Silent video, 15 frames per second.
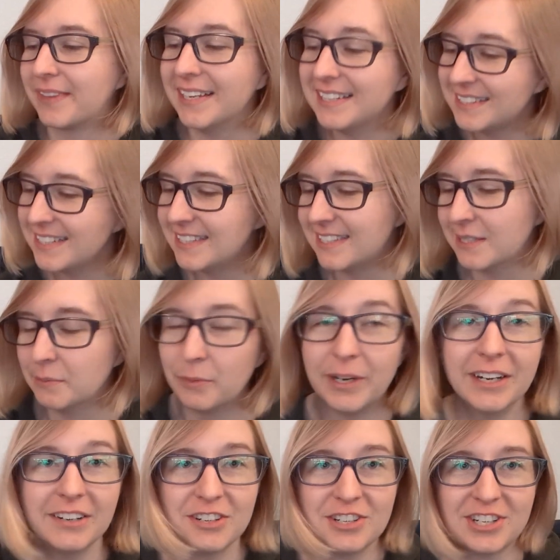let's eat some
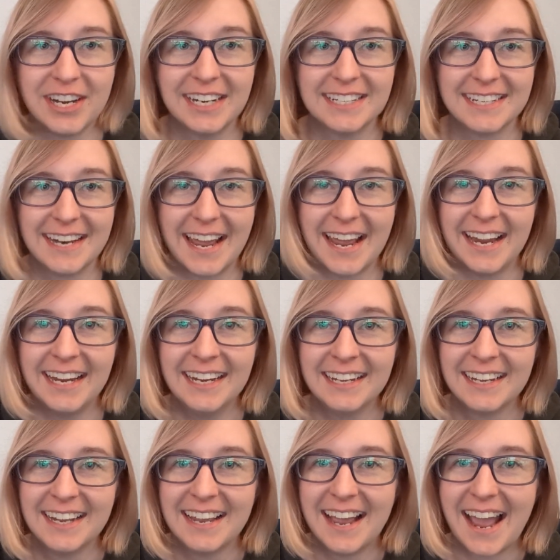weird shit today
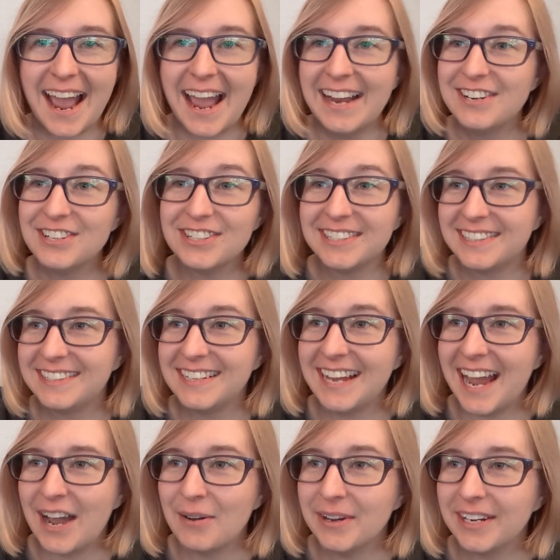and just see
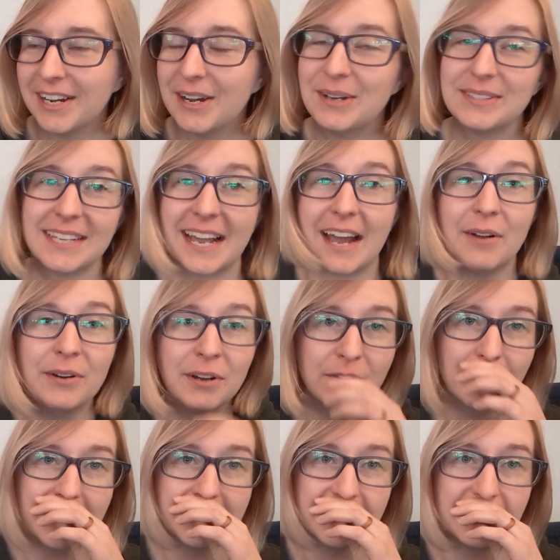how it goes. Like, I don't know if
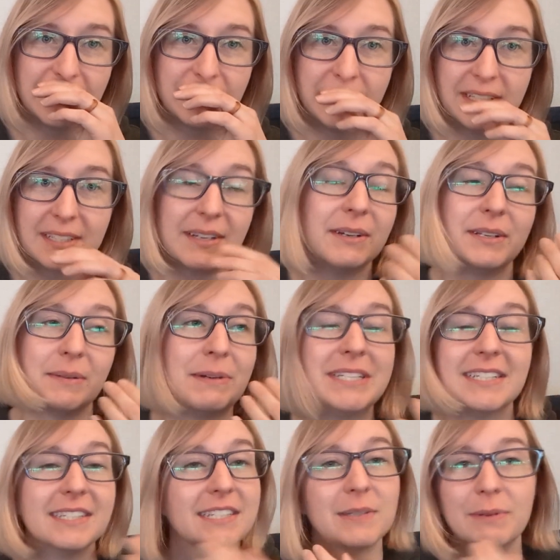my sense of smell, my
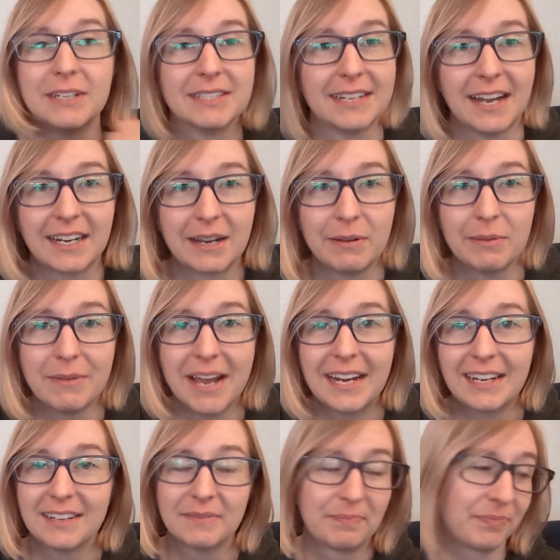sense of smell is not coming
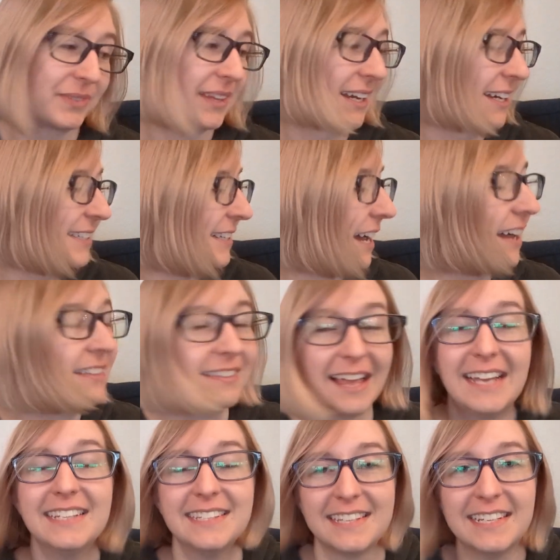back, because
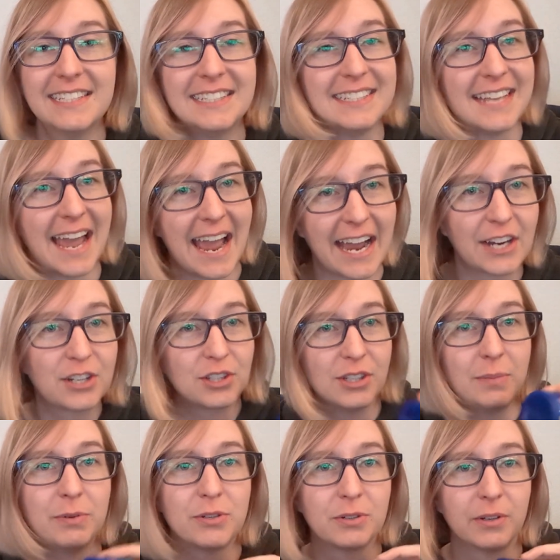unless this is
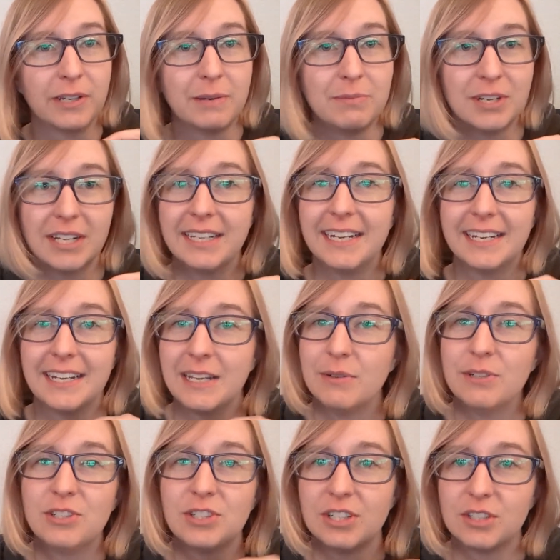actually petroleum jelly and he
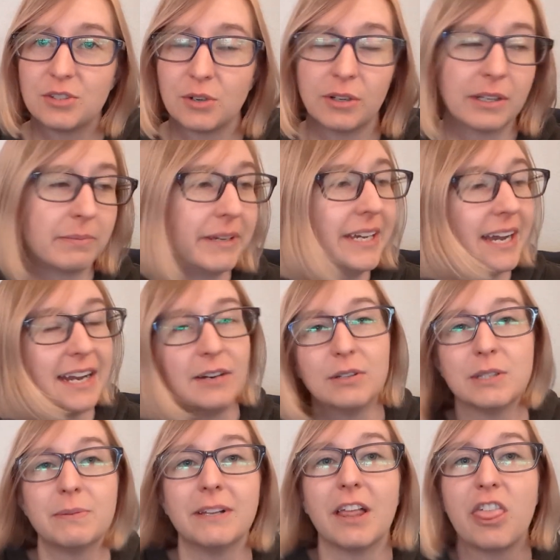was just trolling me, I
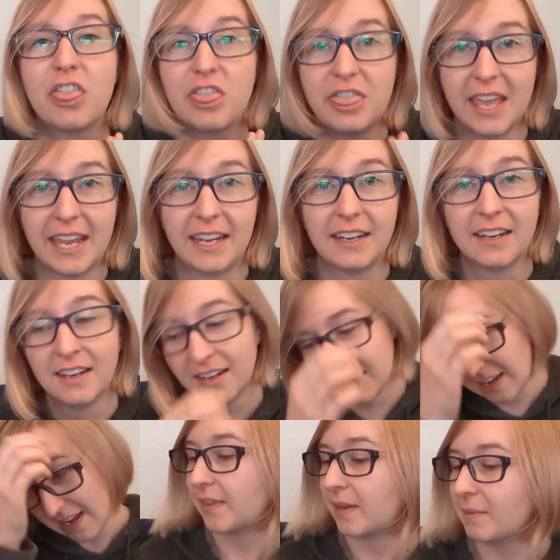don't smell a thing.
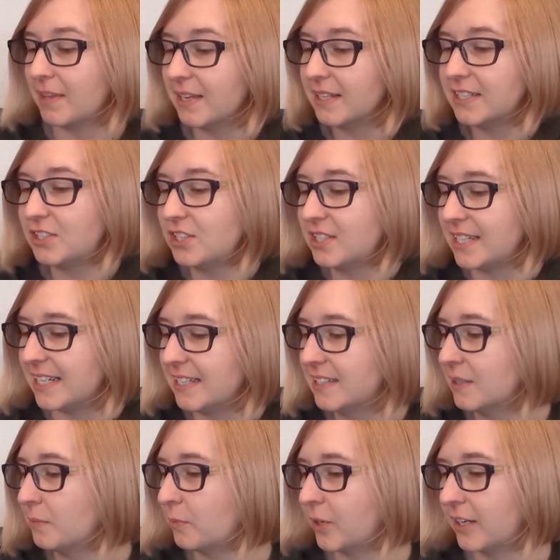Well, let's just eat
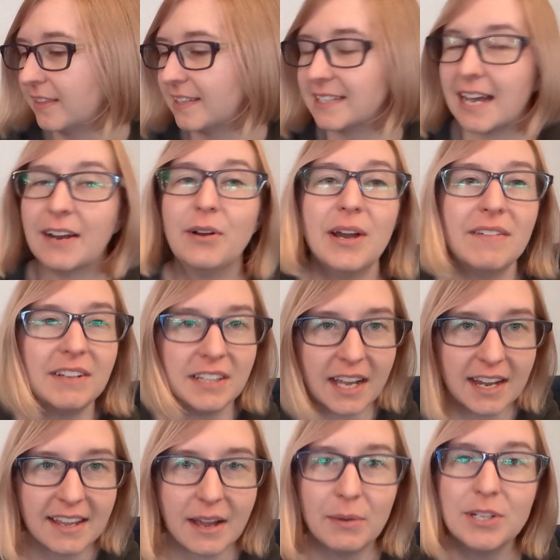some weird things. I don't have a
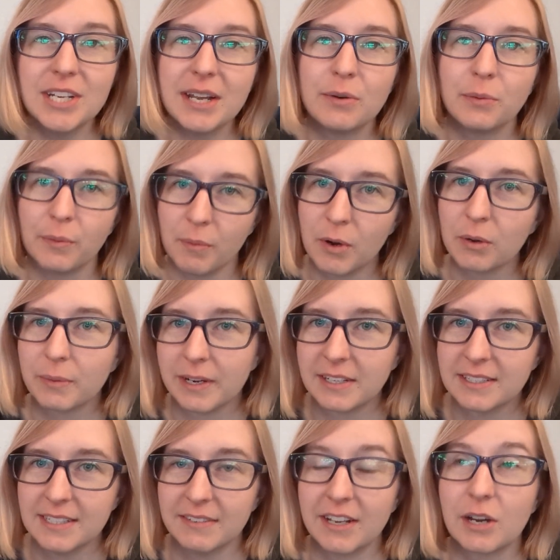lot. I wish I had more
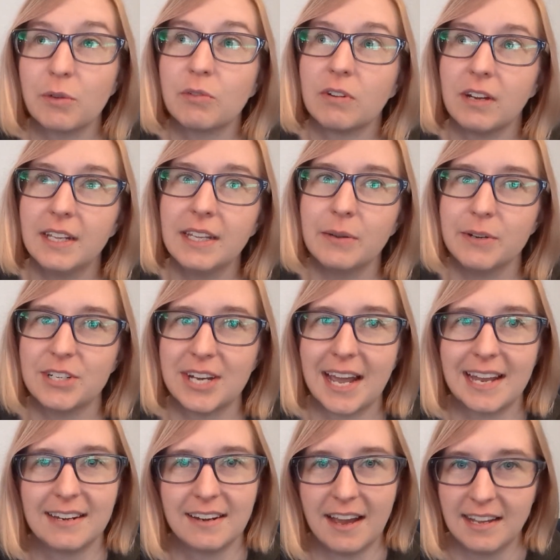weird stuff. Like, I really wish I
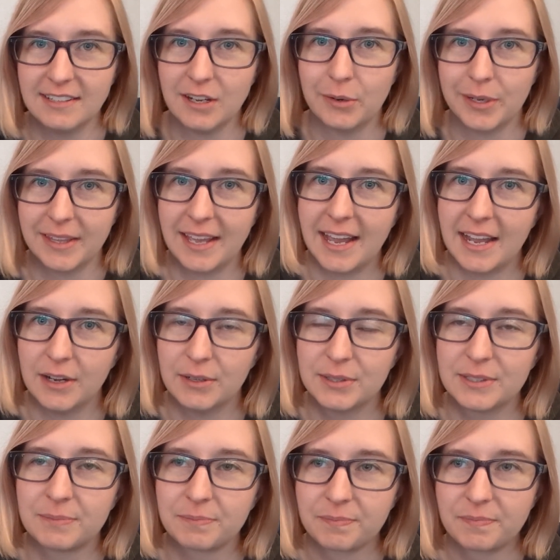had natto in the
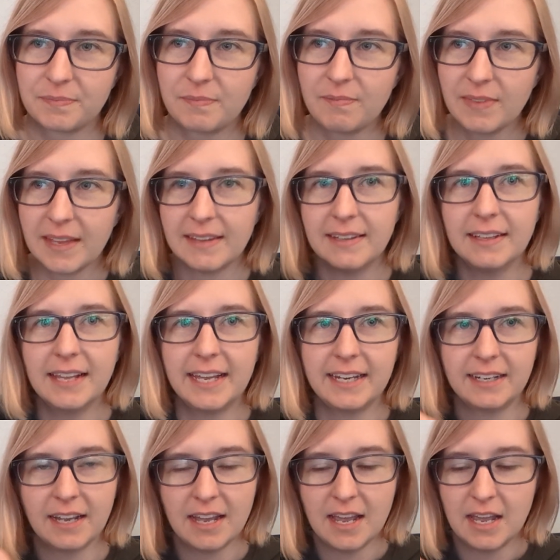house. The,
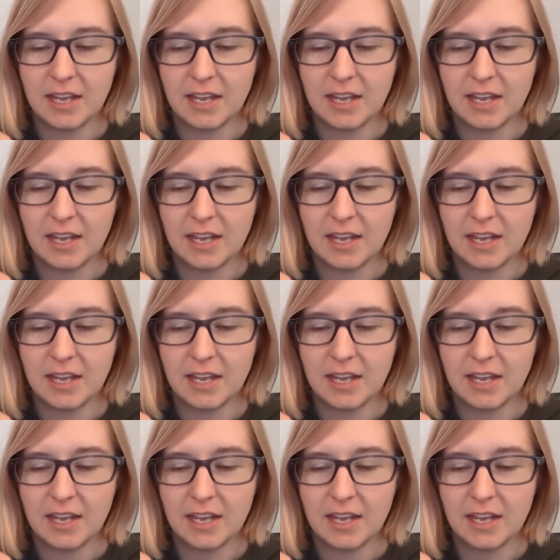like,